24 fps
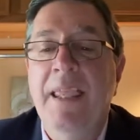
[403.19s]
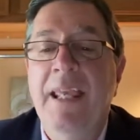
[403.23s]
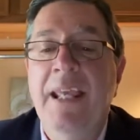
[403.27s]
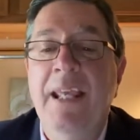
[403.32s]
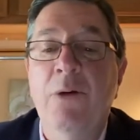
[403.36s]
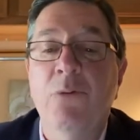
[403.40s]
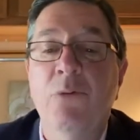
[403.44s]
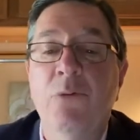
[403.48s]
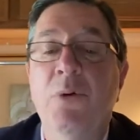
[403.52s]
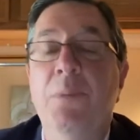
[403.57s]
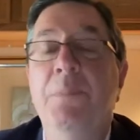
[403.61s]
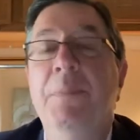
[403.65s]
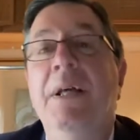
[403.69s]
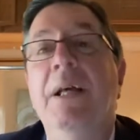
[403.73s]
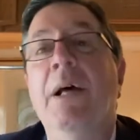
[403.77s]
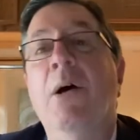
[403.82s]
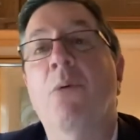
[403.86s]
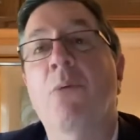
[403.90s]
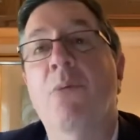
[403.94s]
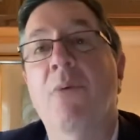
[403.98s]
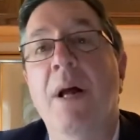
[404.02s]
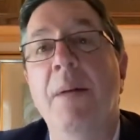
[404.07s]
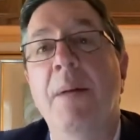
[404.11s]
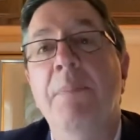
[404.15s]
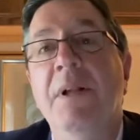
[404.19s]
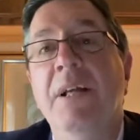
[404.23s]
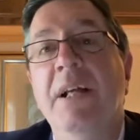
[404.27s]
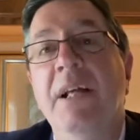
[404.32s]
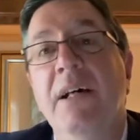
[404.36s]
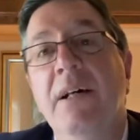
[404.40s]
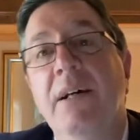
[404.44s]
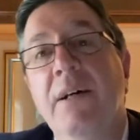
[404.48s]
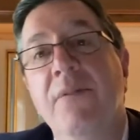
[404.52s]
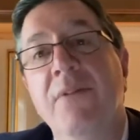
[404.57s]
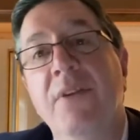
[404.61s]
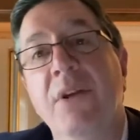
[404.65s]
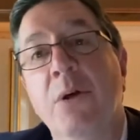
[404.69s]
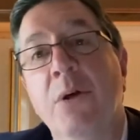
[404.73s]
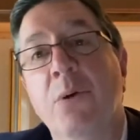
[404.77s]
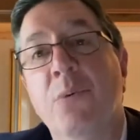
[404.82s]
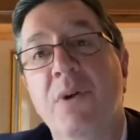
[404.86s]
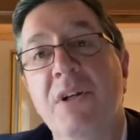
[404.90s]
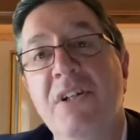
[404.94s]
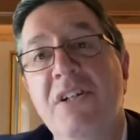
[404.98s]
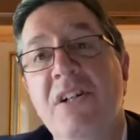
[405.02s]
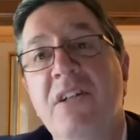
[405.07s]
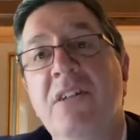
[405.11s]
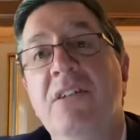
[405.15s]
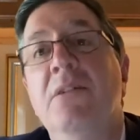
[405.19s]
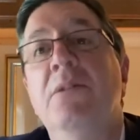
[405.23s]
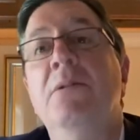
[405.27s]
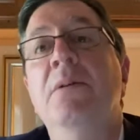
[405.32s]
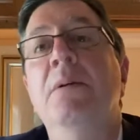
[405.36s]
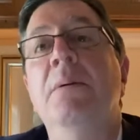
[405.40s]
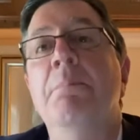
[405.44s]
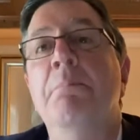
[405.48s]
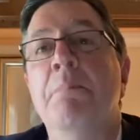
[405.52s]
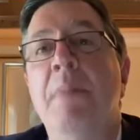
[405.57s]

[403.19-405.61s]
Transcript: It will be a replica of the original